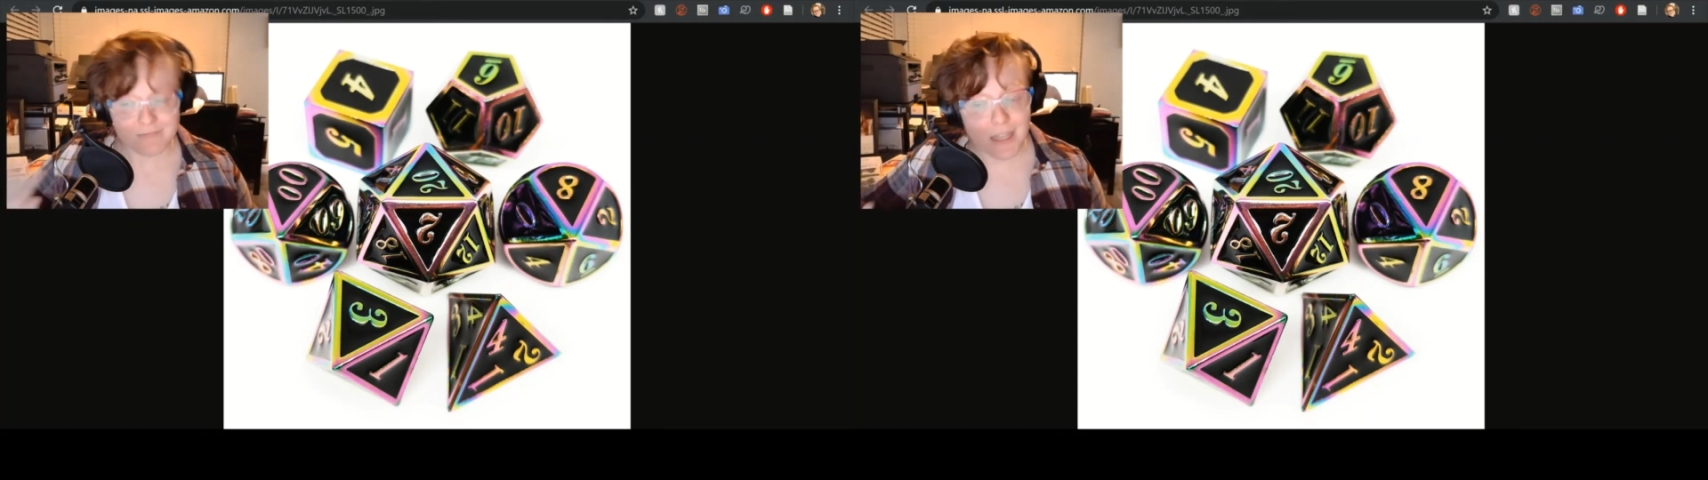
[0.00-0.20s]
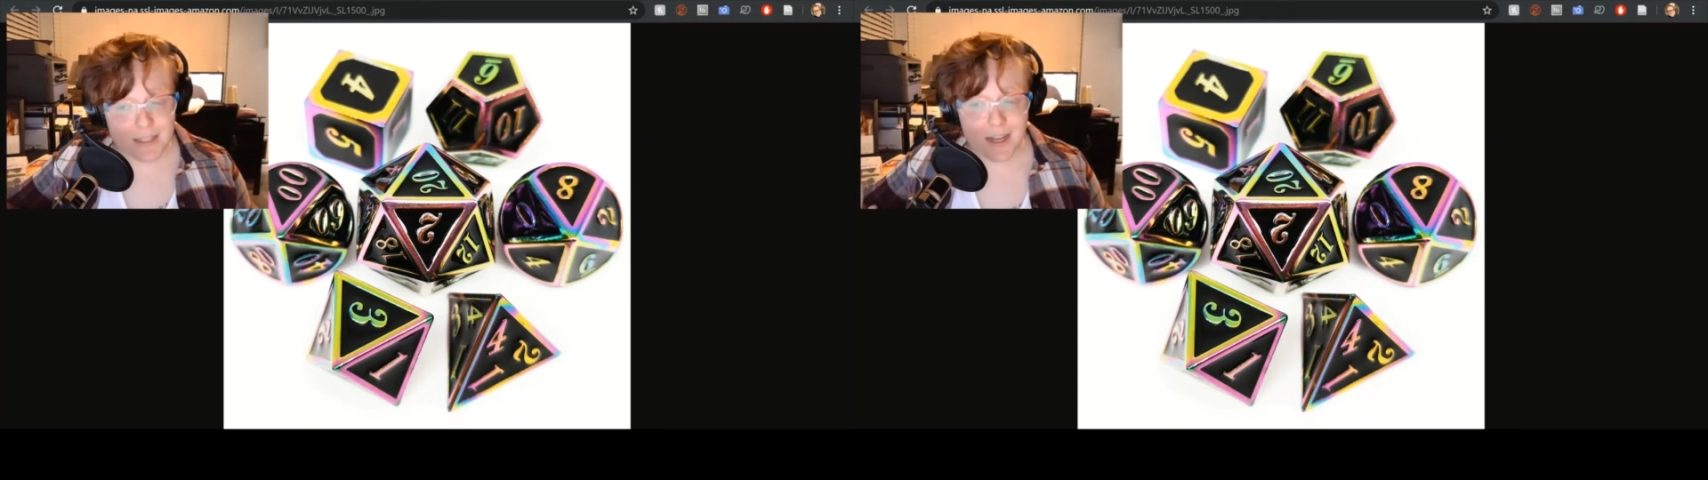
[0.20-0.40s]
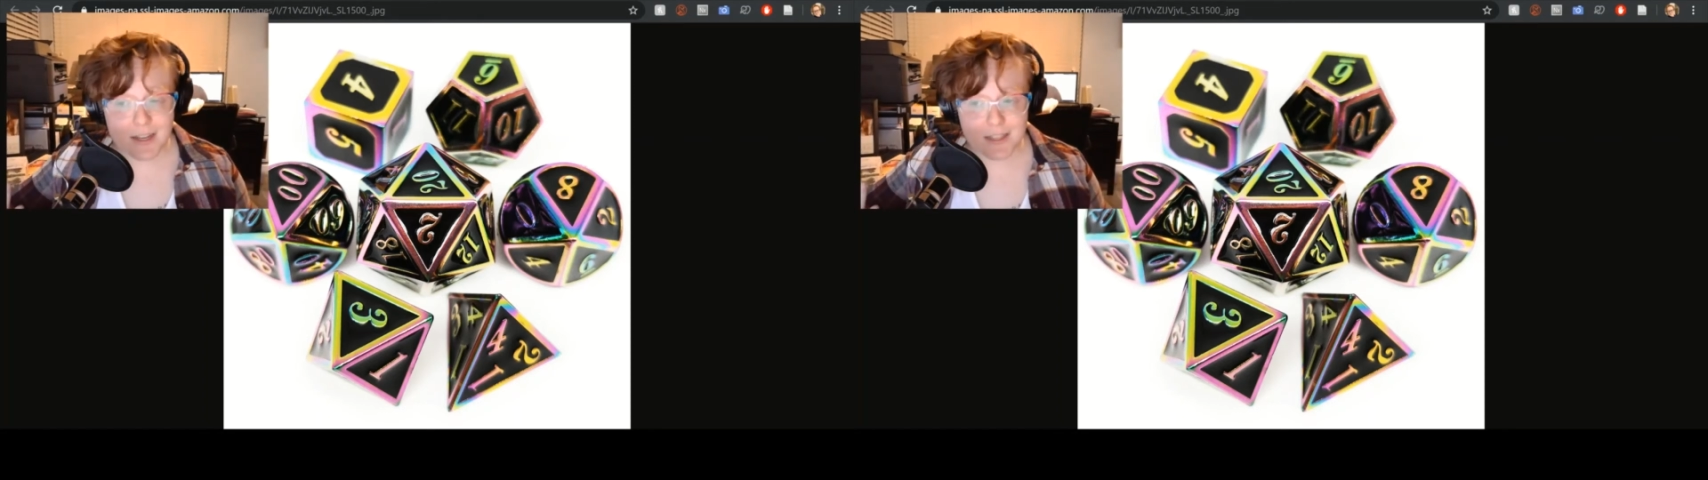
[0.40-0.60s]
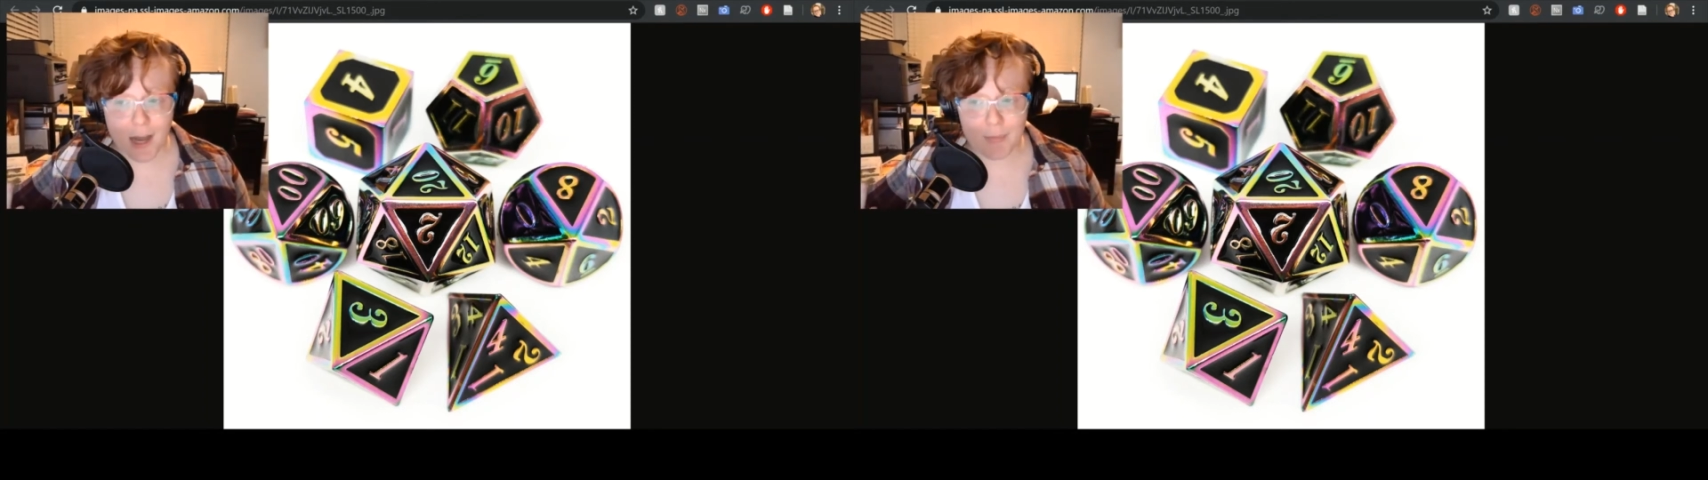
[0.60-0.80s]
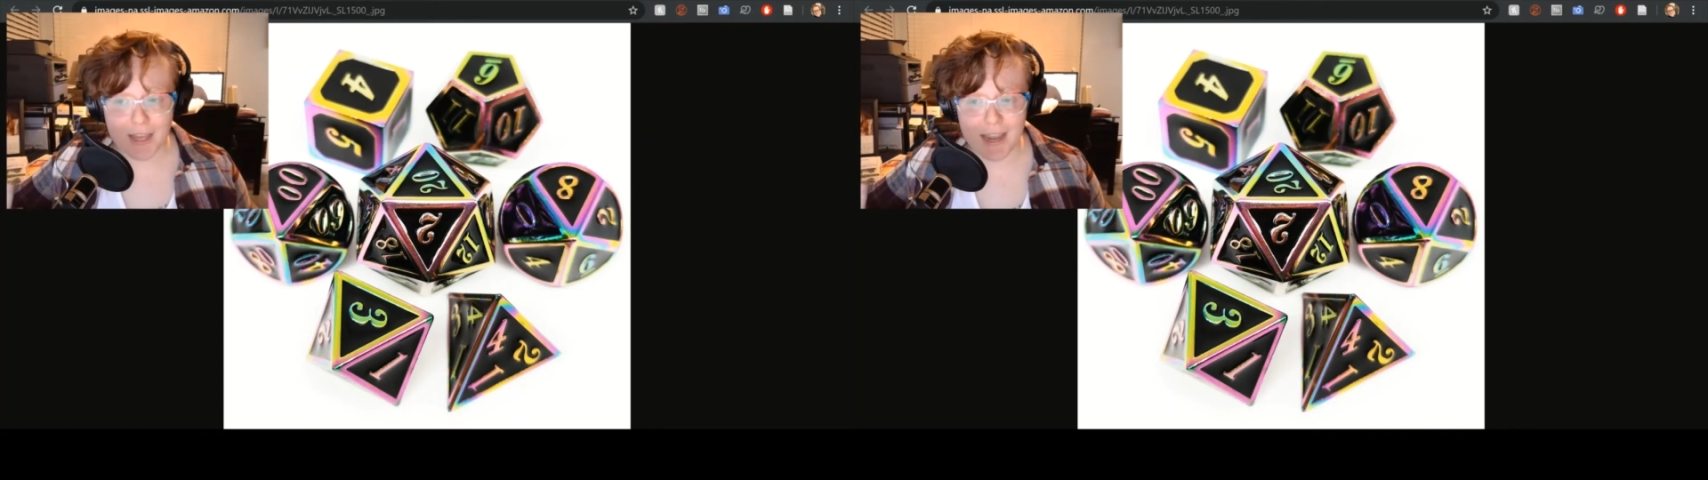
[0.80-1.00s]
not as
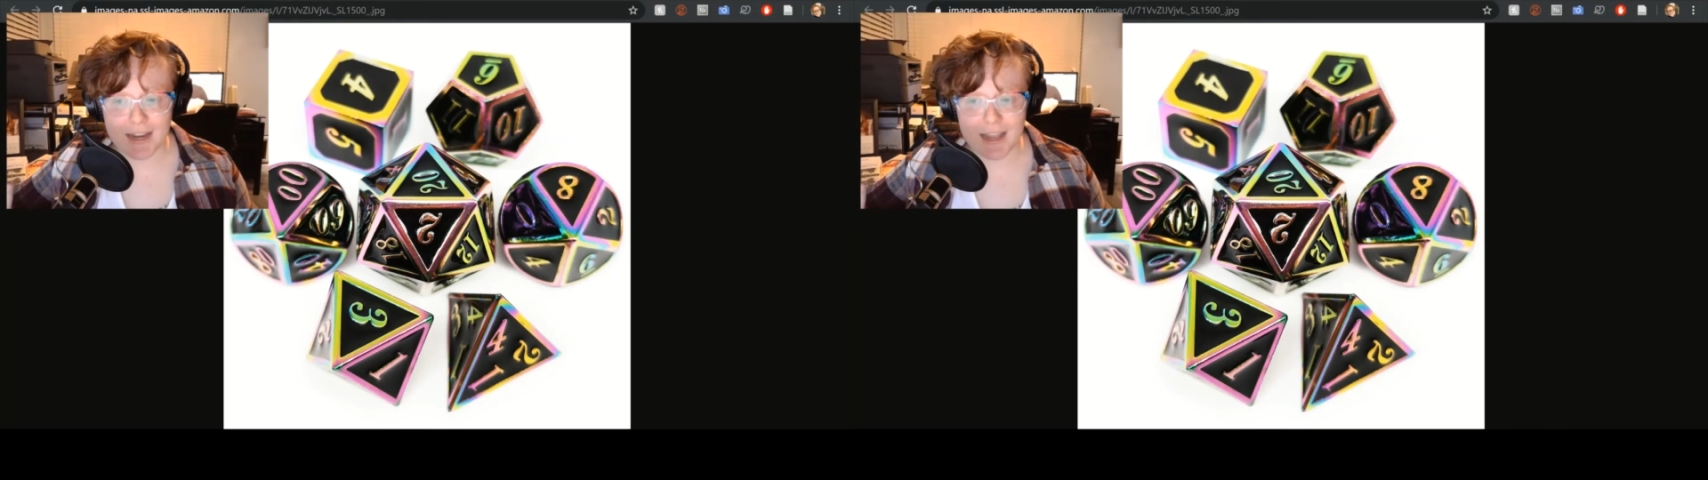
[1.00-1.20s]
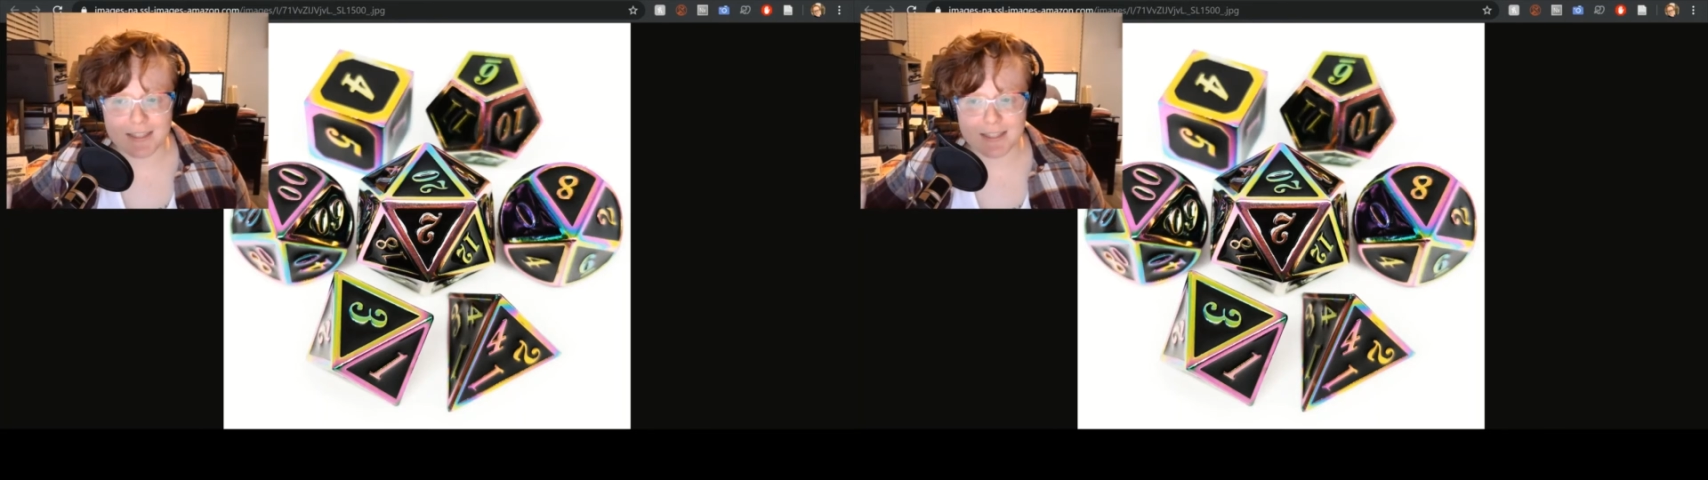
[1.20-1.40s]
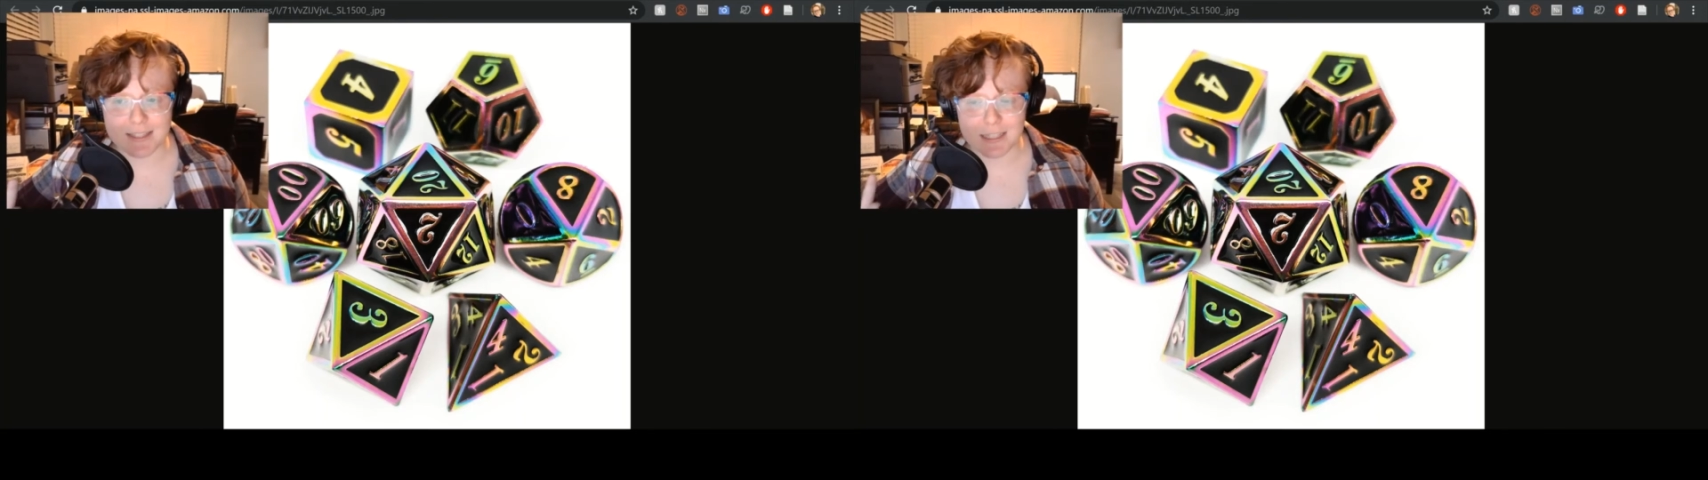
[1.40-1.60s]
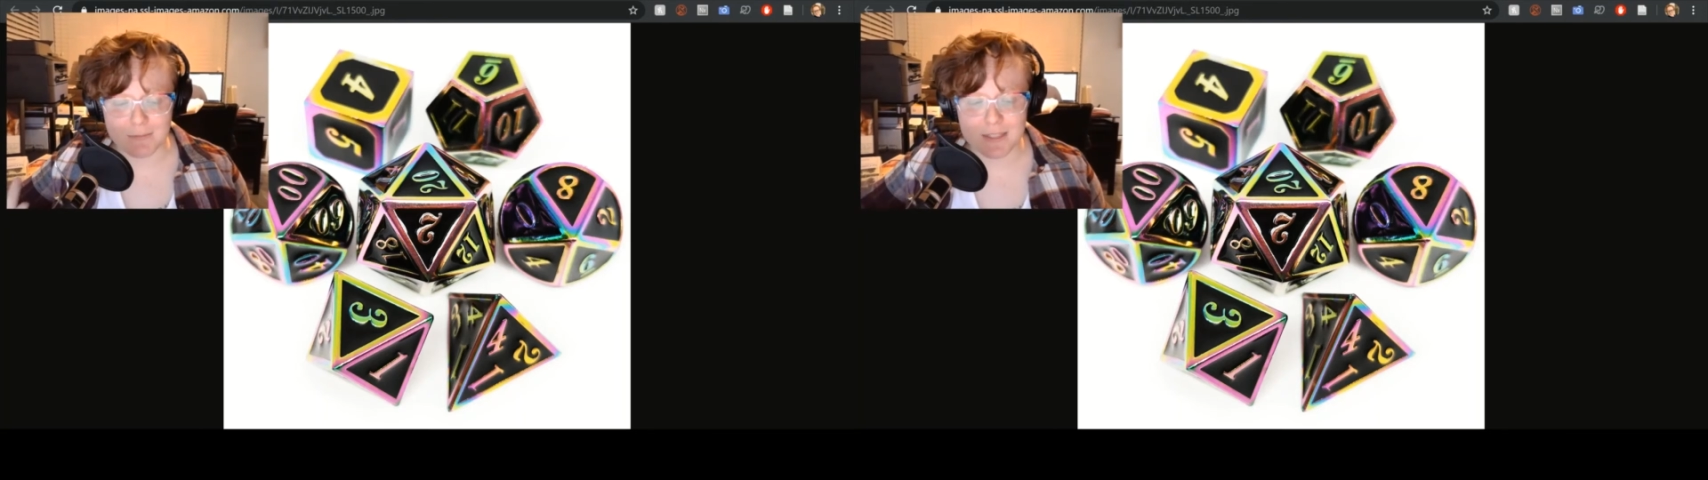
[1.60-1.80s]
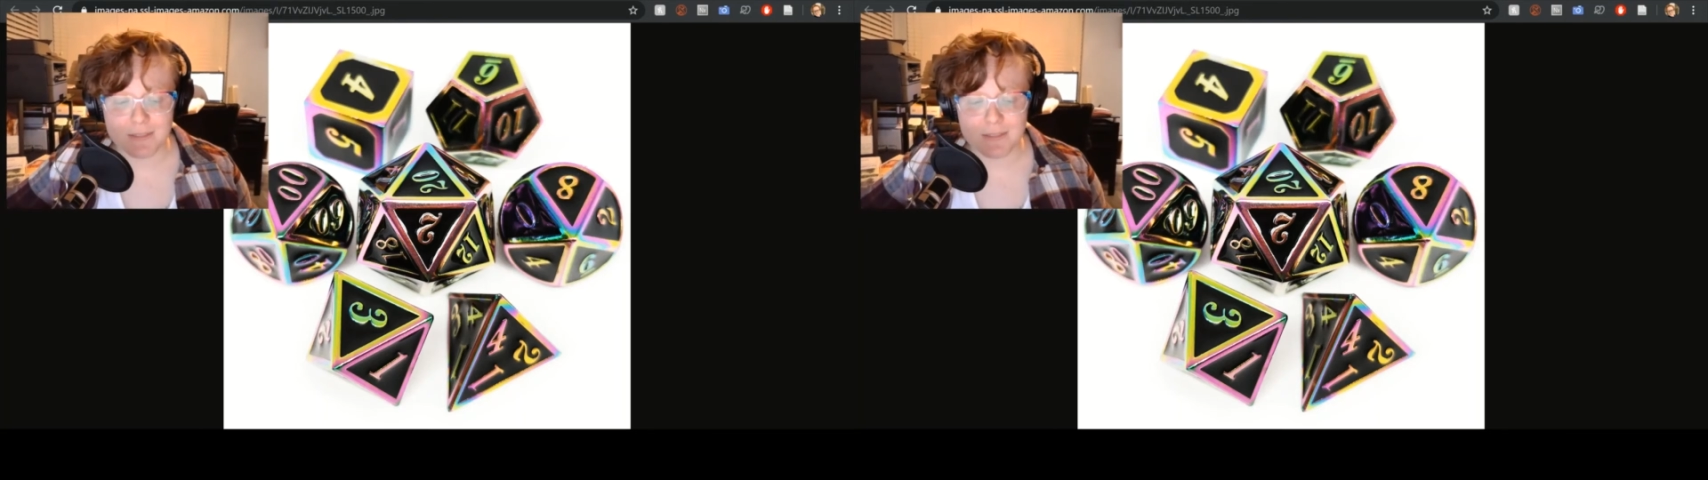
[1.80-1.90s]
complicated as it seems.